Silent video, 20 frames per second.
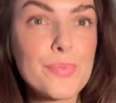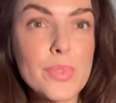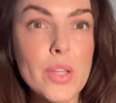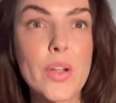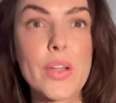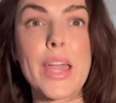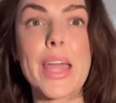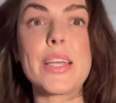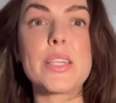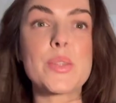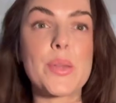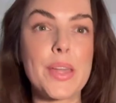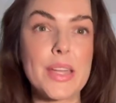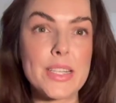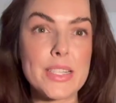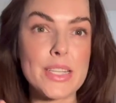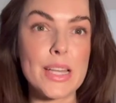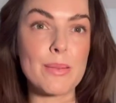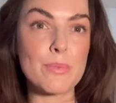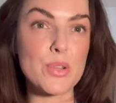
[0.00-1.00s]
Okay, so I
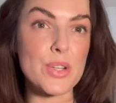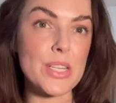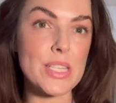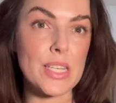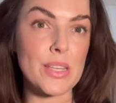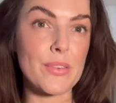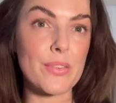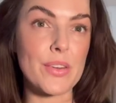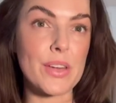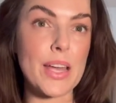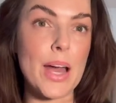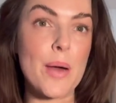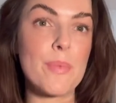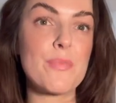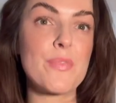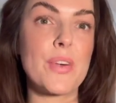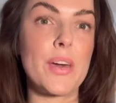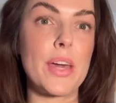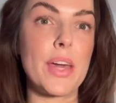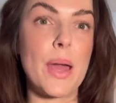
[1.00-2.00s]
ended up dressing for
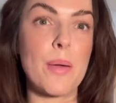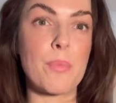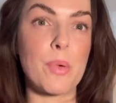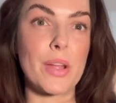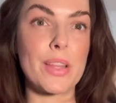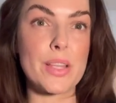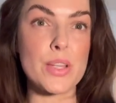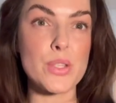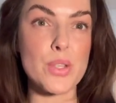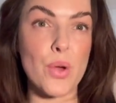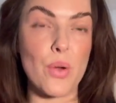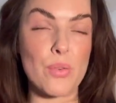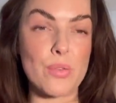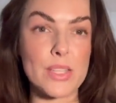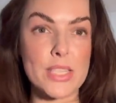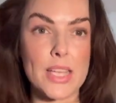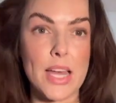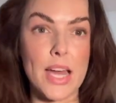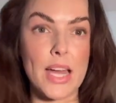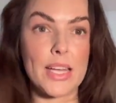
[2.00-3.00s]
comfort. I'm wearing this
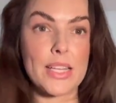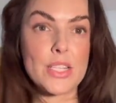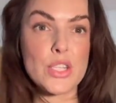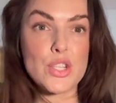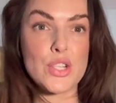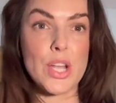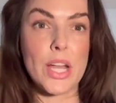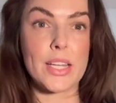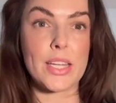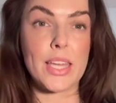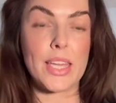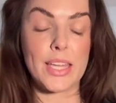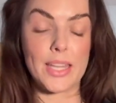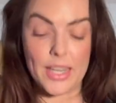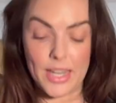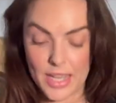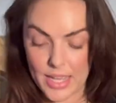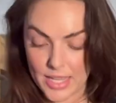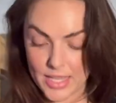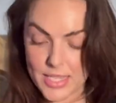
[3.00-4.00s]
oversized chunky
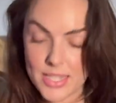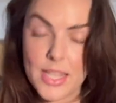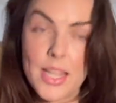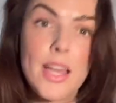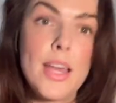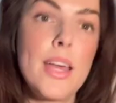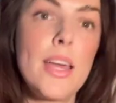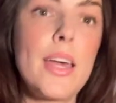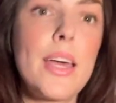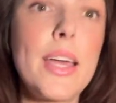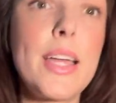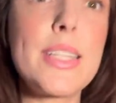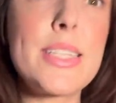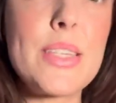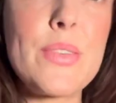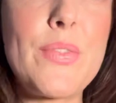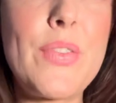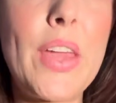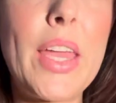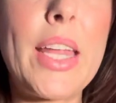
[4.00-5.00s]
knit.
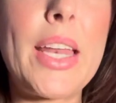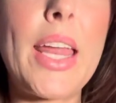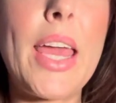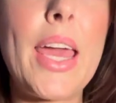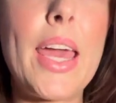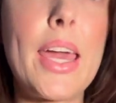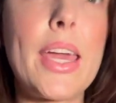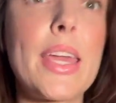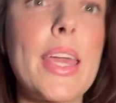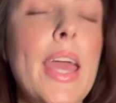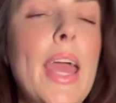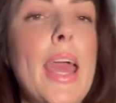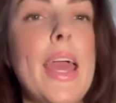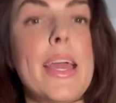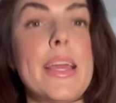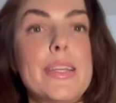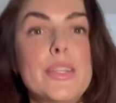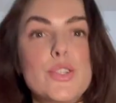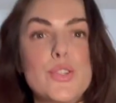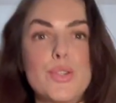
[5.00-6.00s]
It's a V-neck
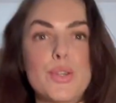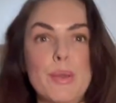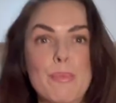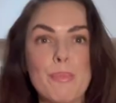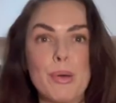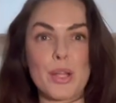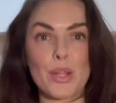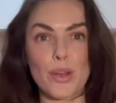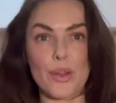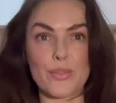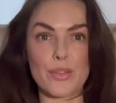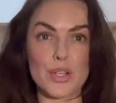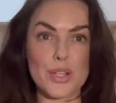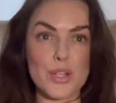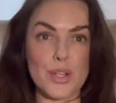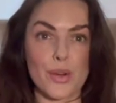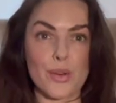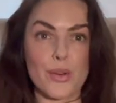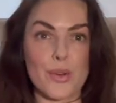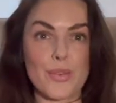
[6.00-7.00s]
and you can pull it off the
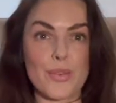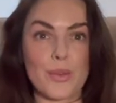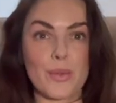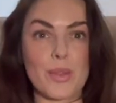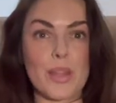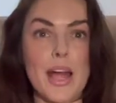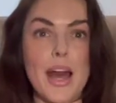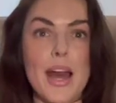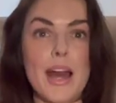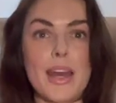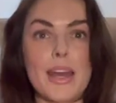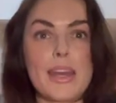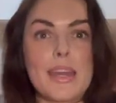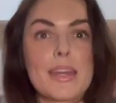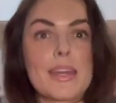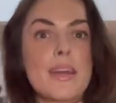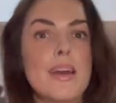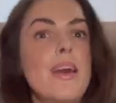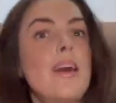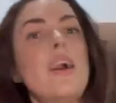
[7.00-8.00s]
shoulder if you
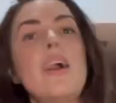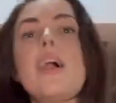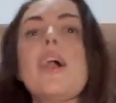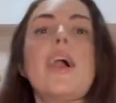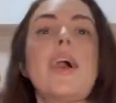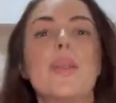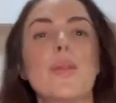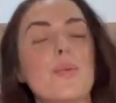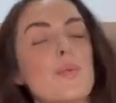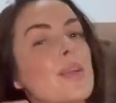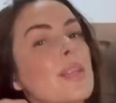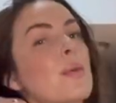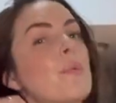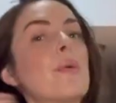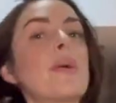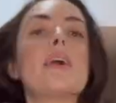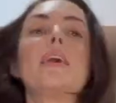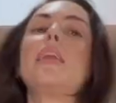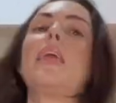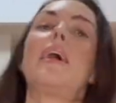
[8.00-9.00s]
like. I don't really
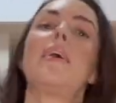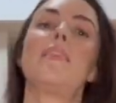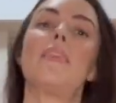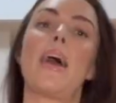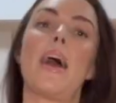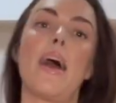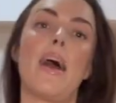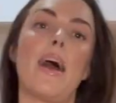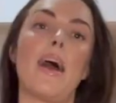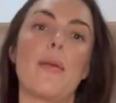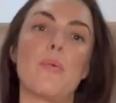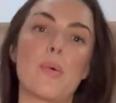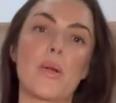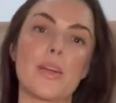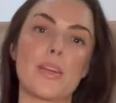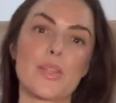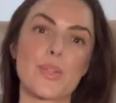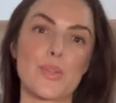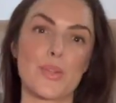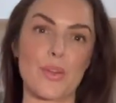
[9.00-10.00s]
wear it like that. I
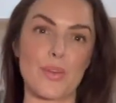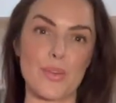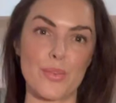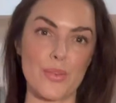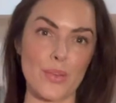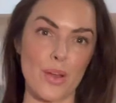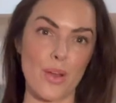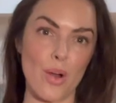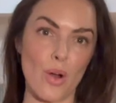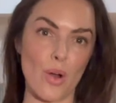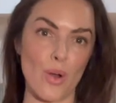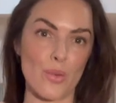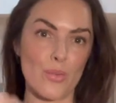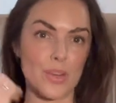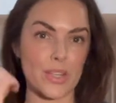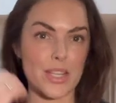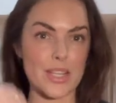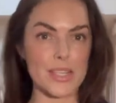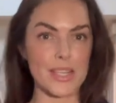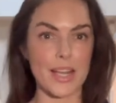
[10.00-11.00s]
wear it sort of
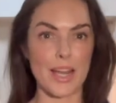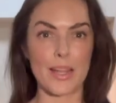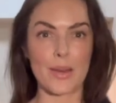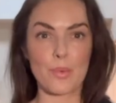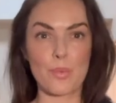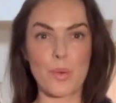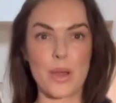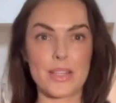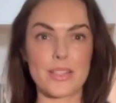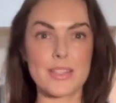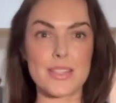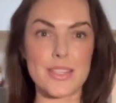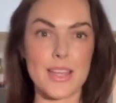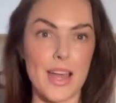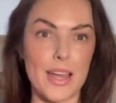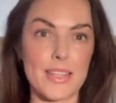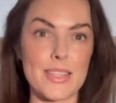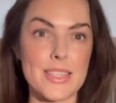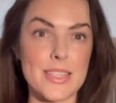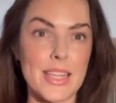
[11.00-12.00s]
over to kind of one
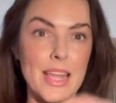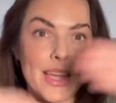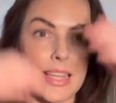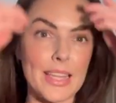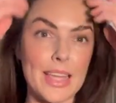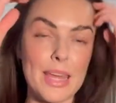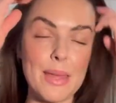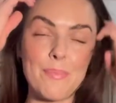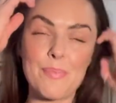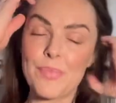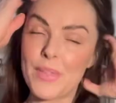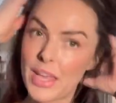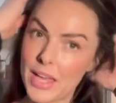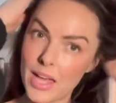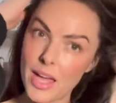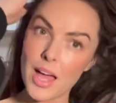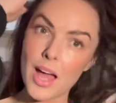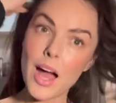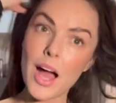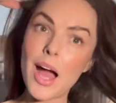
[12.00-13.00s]
side slightly.
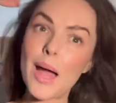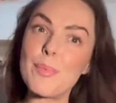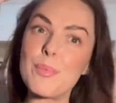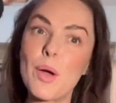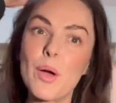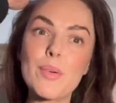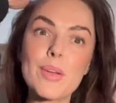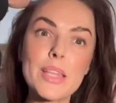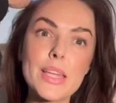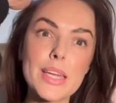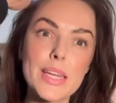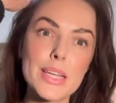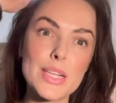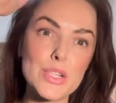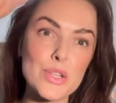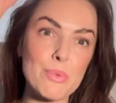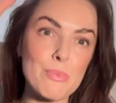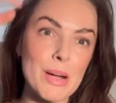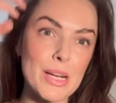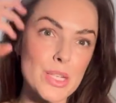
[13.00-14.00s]
I'm not really going
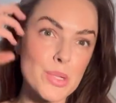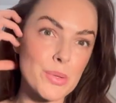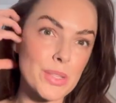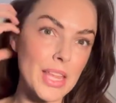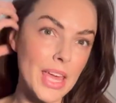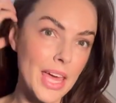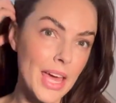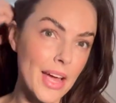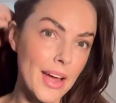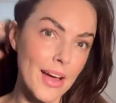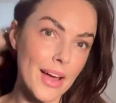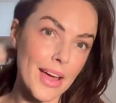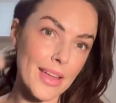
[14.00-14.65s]
to do much with the hair.